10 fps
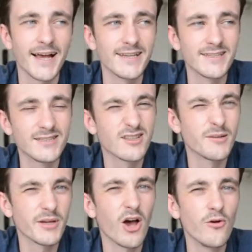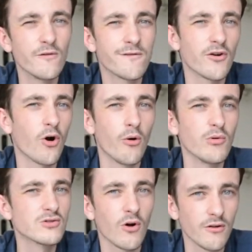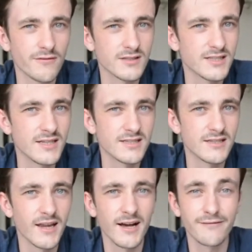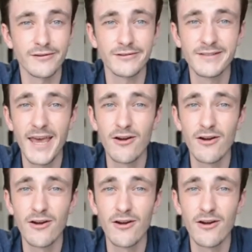and he's going to be out for almost all of the season after